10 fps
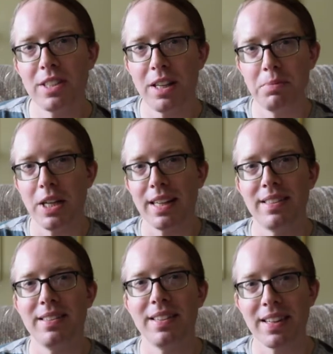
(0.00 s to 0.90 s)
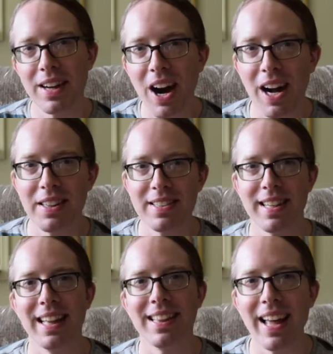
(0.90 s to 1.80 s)
subject to cuts
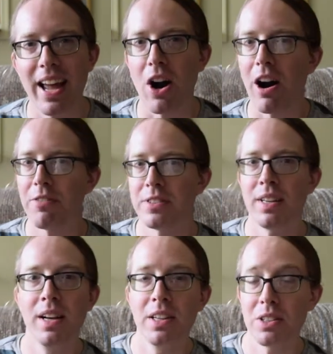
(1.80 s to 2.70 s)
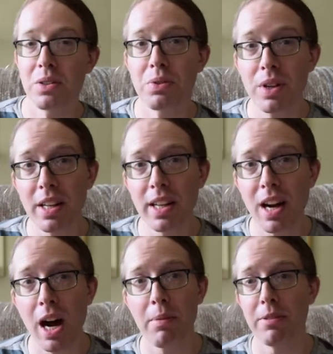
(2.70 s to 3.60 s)
and layoffs, so it's really
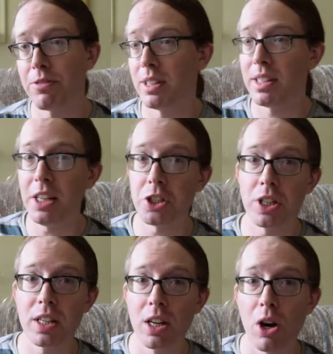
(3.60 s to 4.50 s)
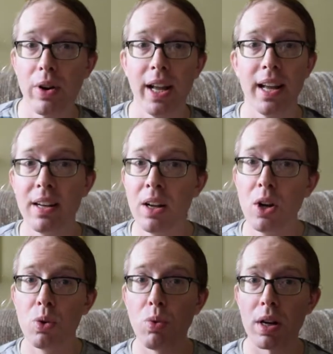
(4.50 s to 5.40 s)
common for a teacher to go in
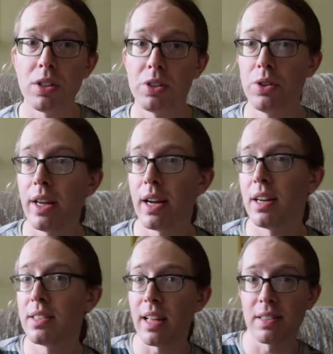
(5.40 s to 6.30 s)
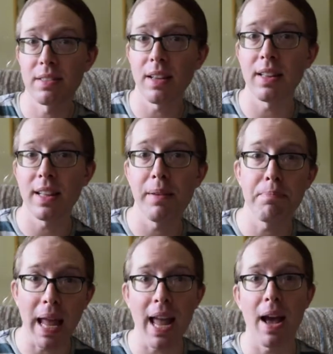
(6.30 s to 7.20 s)
one or two years and suddenly,
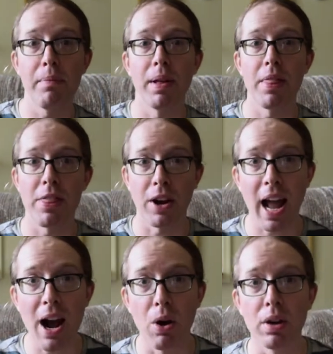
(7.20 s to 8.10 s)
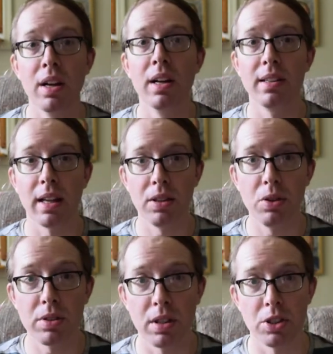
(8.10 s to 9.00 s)
bam, they're out. They
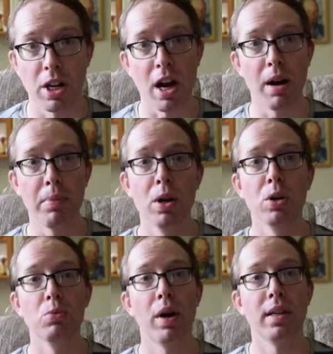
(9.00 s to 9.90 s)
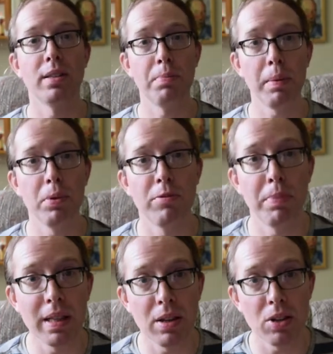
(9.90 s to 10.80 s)
lose their job. Whereas the people who've
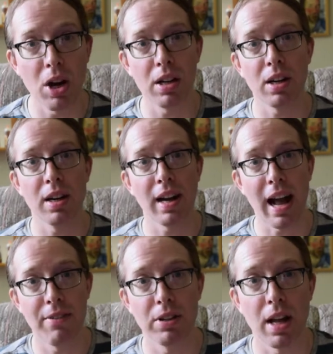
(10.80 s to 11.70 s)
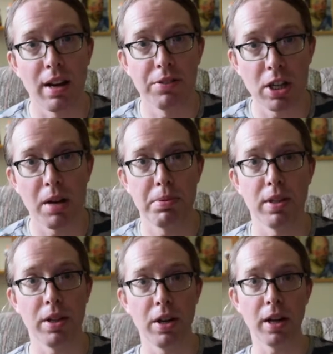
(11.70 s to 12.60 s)
been there longer have a lot of job
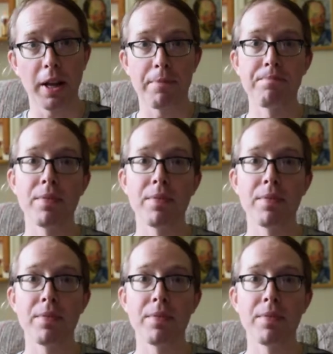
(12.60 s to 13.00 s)
security.